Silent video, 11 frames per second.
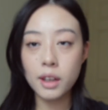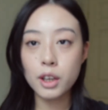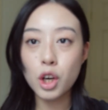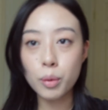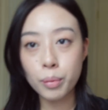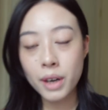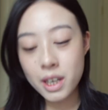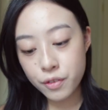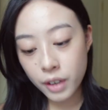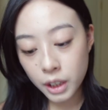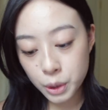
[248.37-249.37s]
like ombre
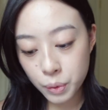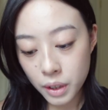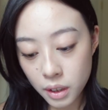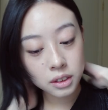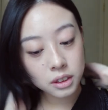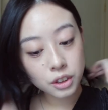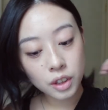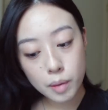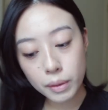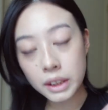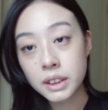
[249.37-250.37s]
effect to it so
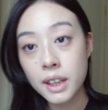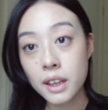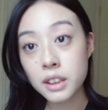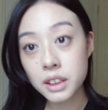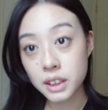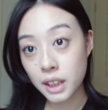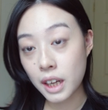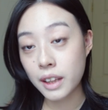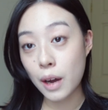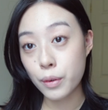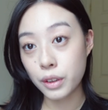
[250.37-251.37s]
I'm excited to see how
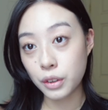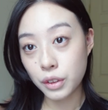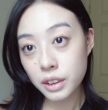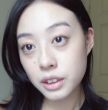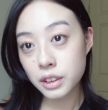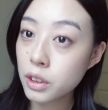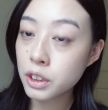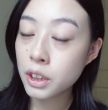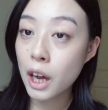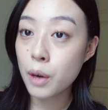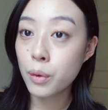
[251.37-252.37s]
that one looks.
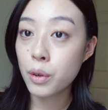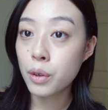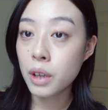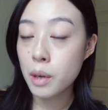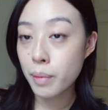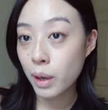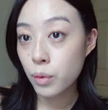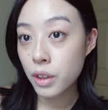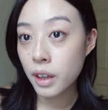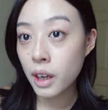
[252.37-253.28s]
So I will come back with you